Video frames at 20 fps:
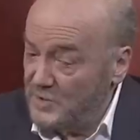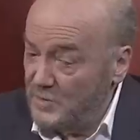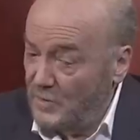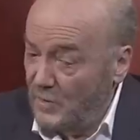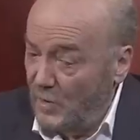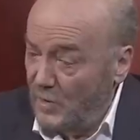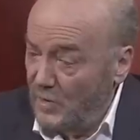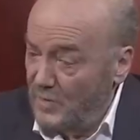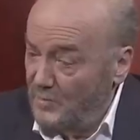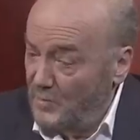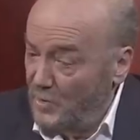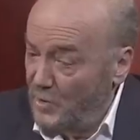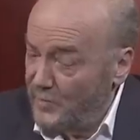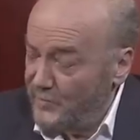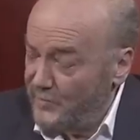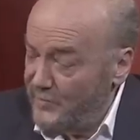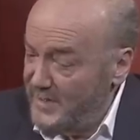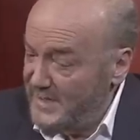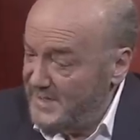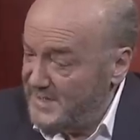so. All the more
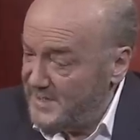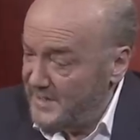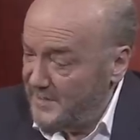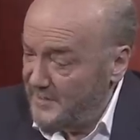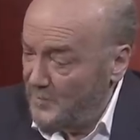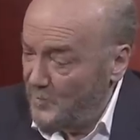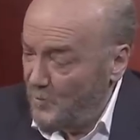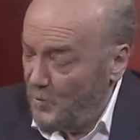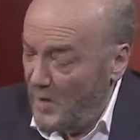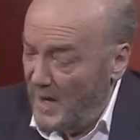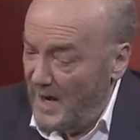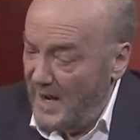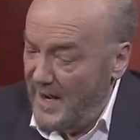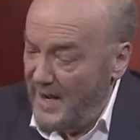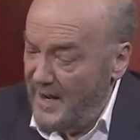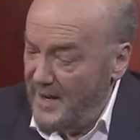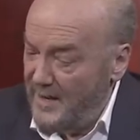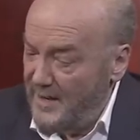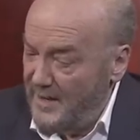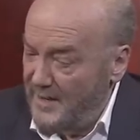reason
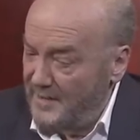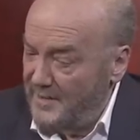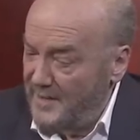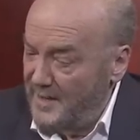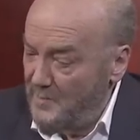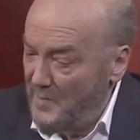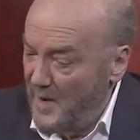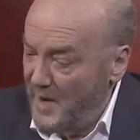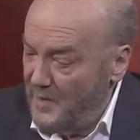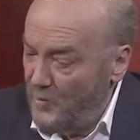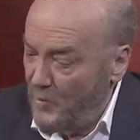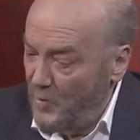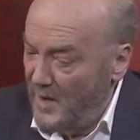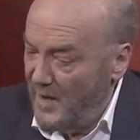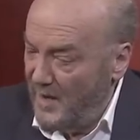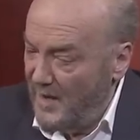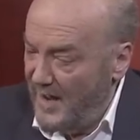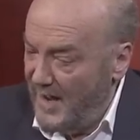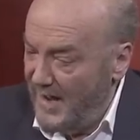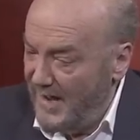why they might
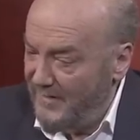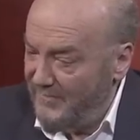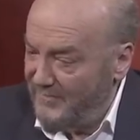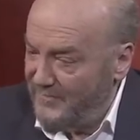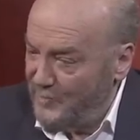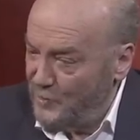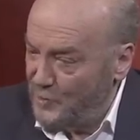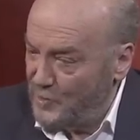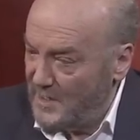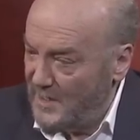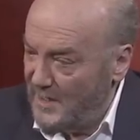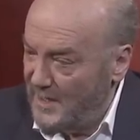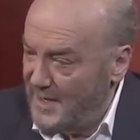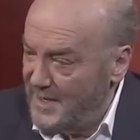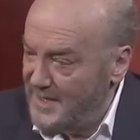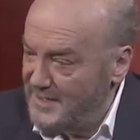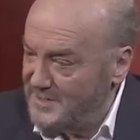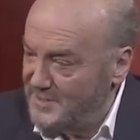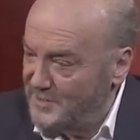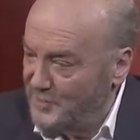well have
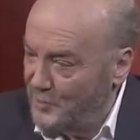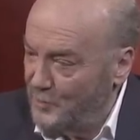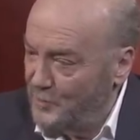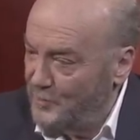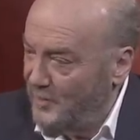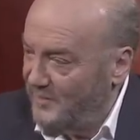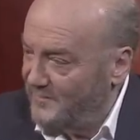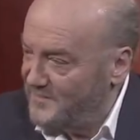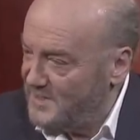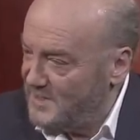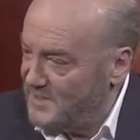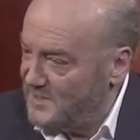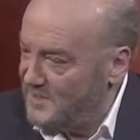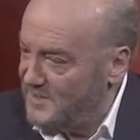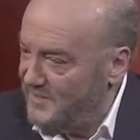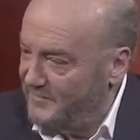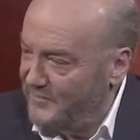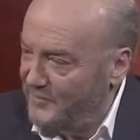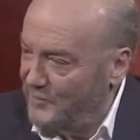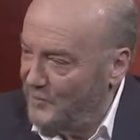utilized the good offices
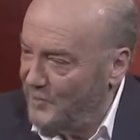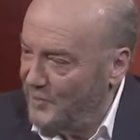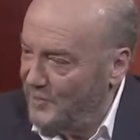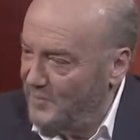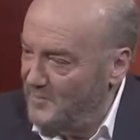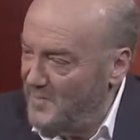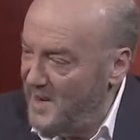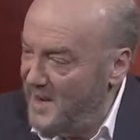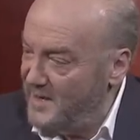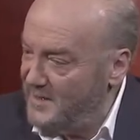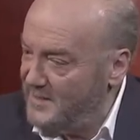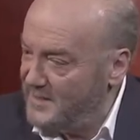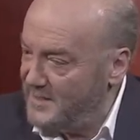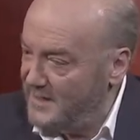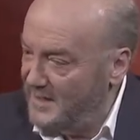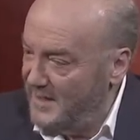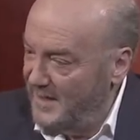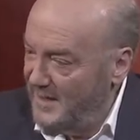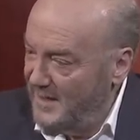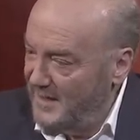of your mate,
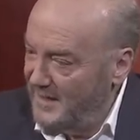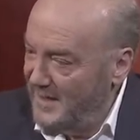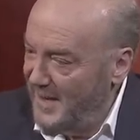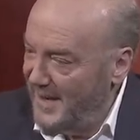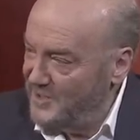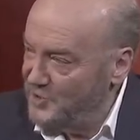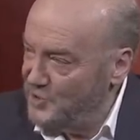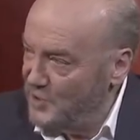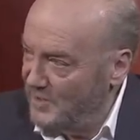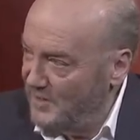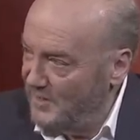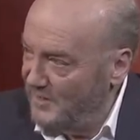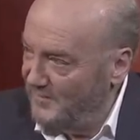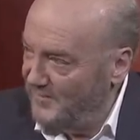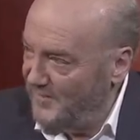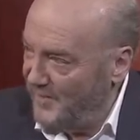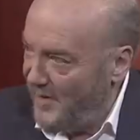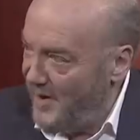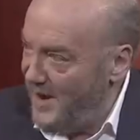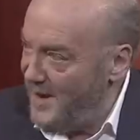Nigel
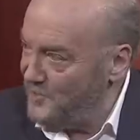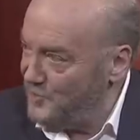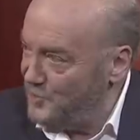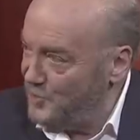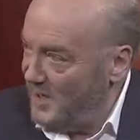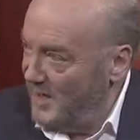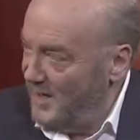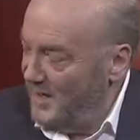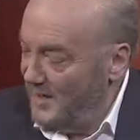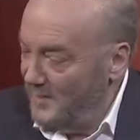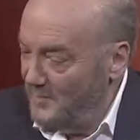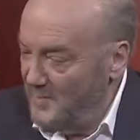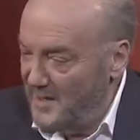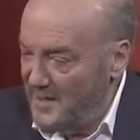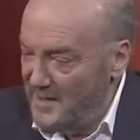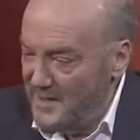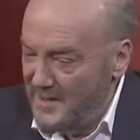Farage. I mean,